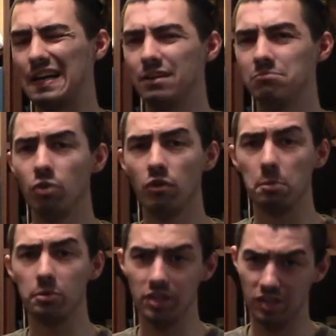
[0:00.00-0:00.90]

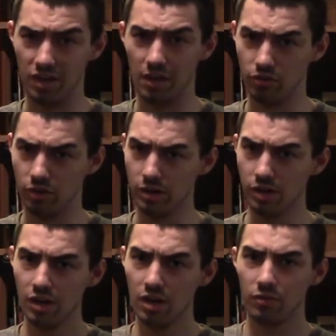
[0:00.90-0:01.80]
movable these cuffs are.
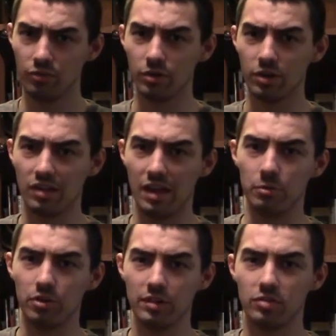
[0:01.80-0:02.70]
For
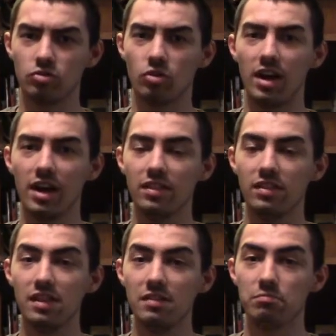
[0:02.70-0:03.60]
example, let's try
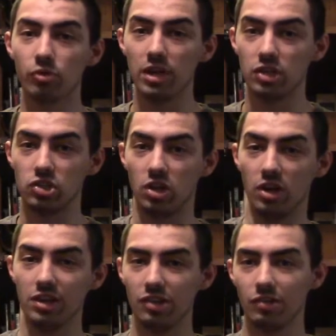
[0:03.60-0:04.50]
the British taunt.